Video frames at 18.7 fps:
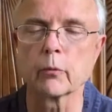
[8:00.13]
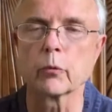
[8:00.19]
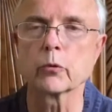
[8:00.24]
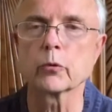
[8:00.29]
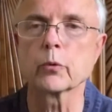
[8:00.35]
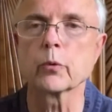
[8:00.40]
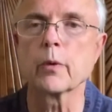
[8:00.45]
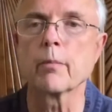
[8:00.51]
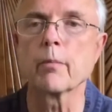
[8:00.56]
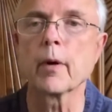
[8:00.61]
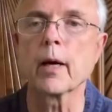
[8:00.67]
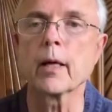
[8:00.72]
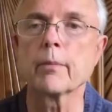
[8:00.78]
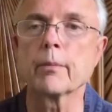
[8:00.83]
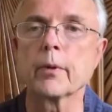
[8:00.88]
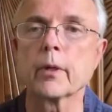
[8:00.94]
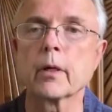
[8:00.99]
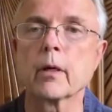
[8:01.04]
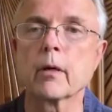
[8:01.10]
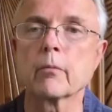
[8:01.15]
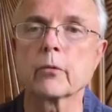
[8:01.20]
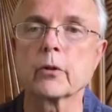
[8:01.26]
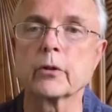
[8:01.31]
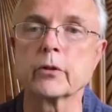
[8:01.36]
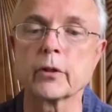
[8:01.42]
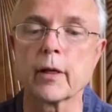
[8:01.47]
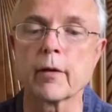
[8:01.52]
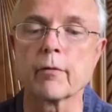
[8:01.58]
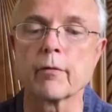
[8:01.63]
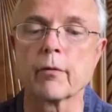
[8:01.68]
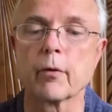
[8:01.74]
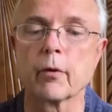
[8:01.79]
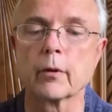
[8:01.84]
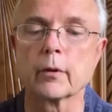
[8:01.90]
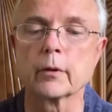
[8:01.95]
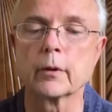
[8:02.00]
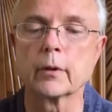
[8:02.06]
which we might become
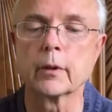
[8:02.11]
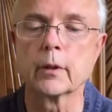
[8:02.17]
resentful,